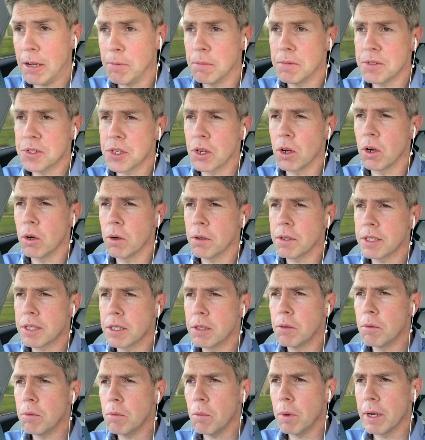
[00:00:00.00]
So
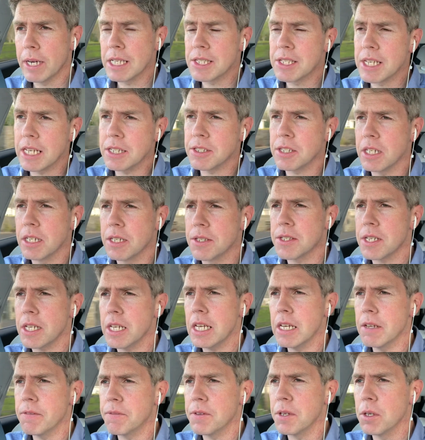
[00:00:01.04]
what I'd say to you is,
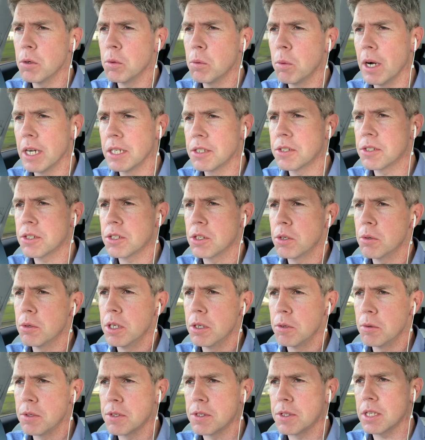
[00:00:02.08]
if you want to
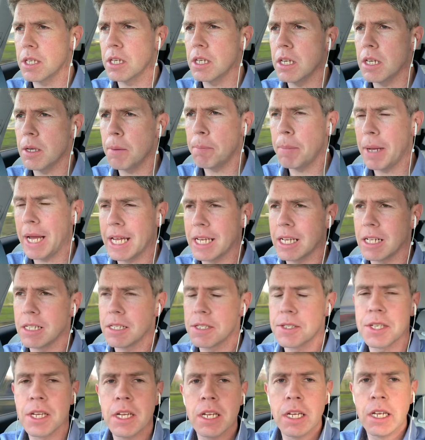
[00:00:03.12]
use the
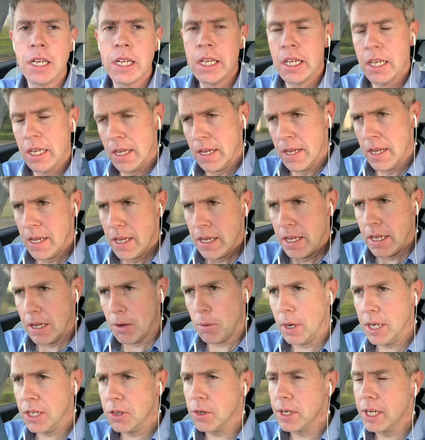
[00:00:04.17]
paddles
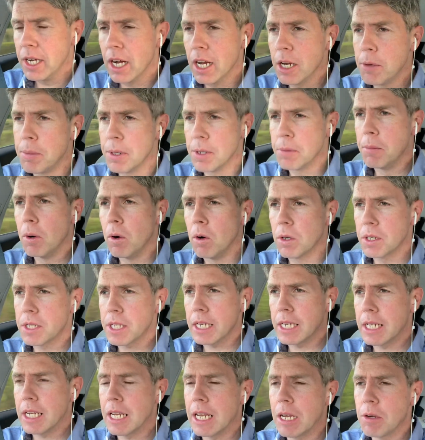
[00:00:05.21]
when you're in hybrid mode,
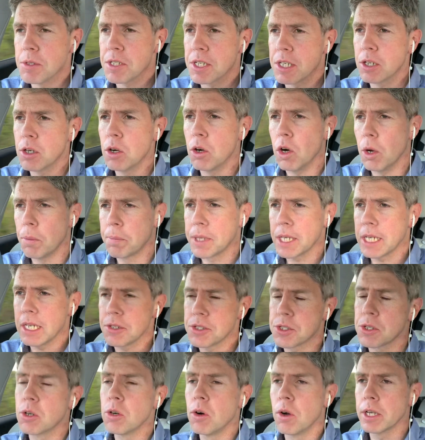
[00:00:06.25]
it allows you to go up the gears.
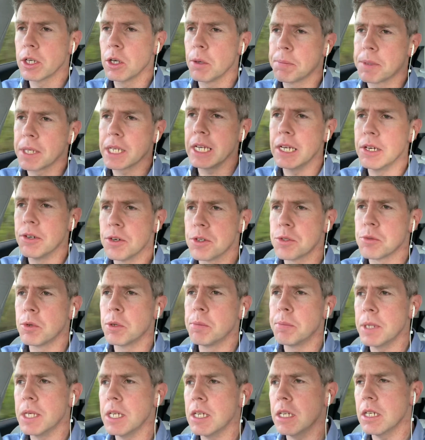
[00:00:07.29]
So going up the gears would
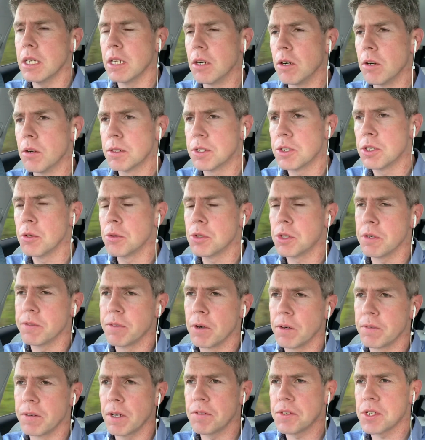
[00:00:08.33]
be, 2, 3,
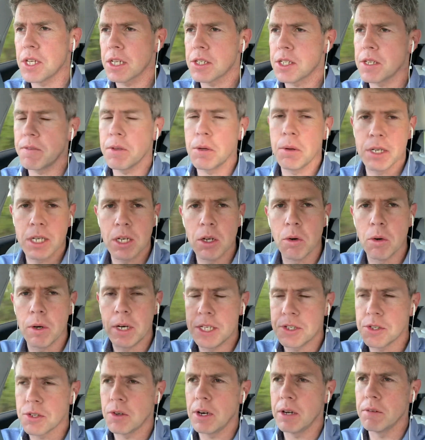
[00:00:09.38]
4, 5, 6 if you want lower
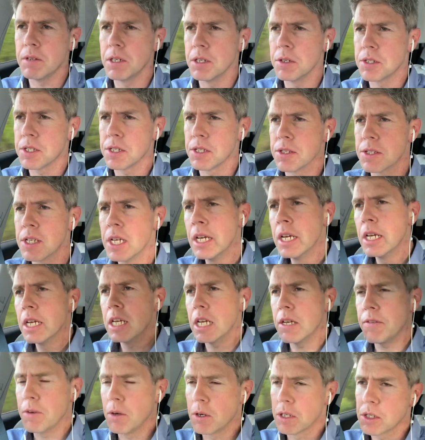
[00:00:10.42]
engine revolutions.
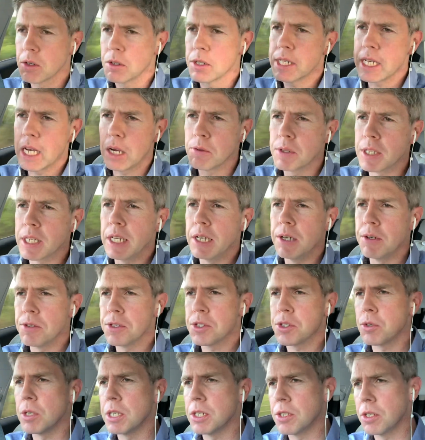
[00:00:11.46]
If you want to go down the gears,
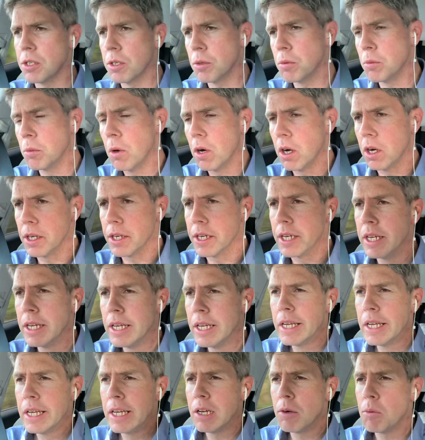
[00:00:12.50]
3, 2, 1,
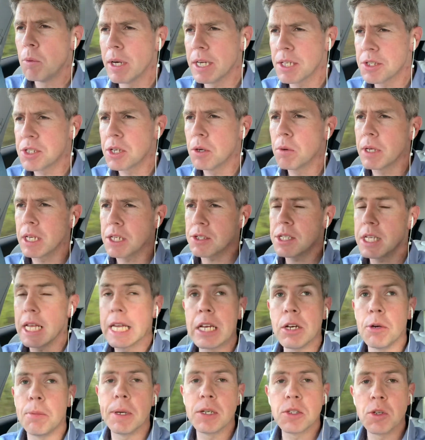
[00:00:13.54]
what it's doing is, like
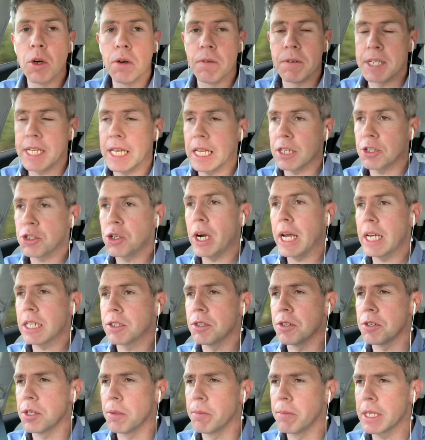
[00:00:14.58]
you're about to overtake a tractor
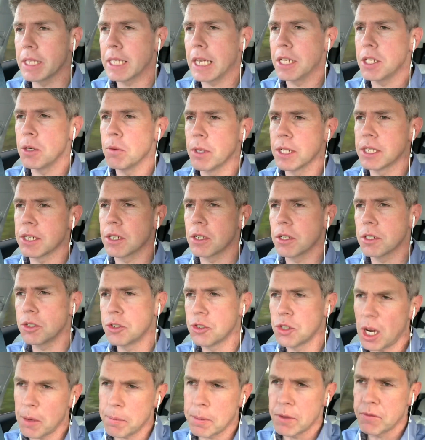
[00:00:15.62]
or something like that, and you wanted to
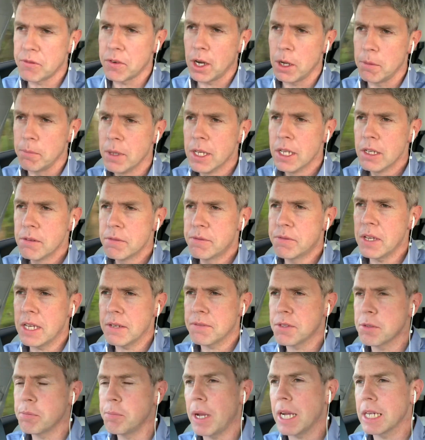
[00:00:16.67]
drop it from
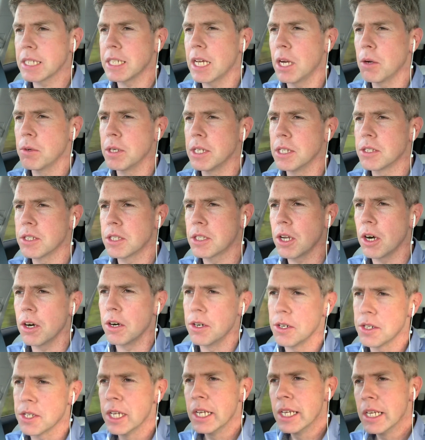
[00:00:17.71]
5th back down into
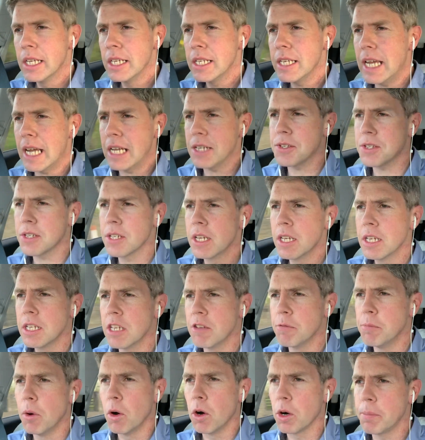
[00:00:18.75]
3rd. Yes,
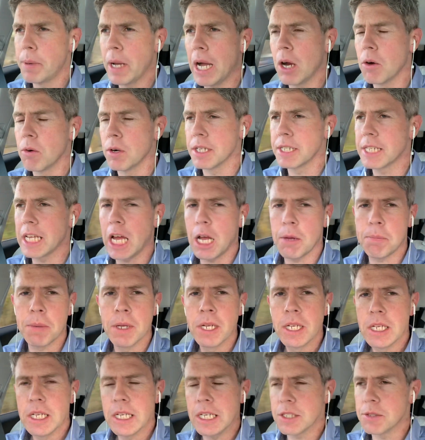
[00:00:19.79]
you've more power on tap,
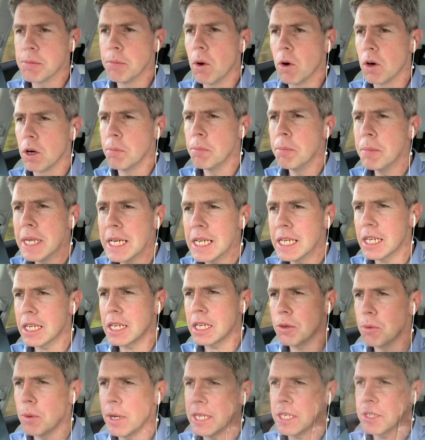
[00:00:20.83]
it's more
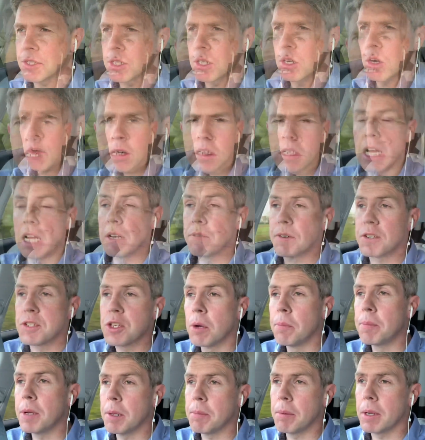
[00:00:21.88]
immediately ready to go,
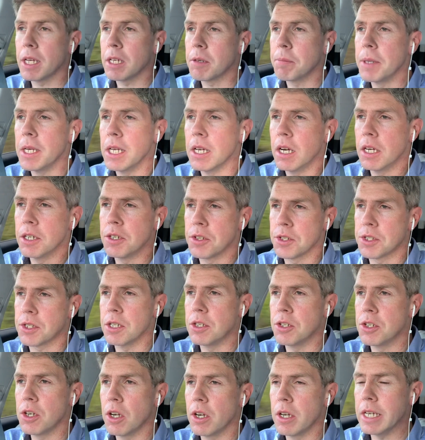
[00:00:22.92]
engaging with the car and going up and down
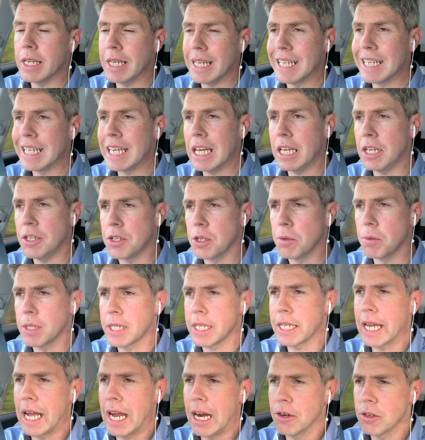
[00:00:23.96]
through gears for
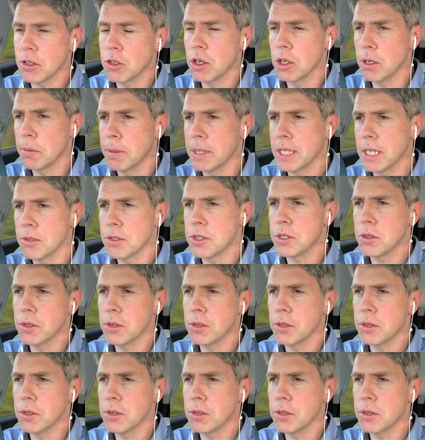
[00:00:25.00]
absolutely no reason.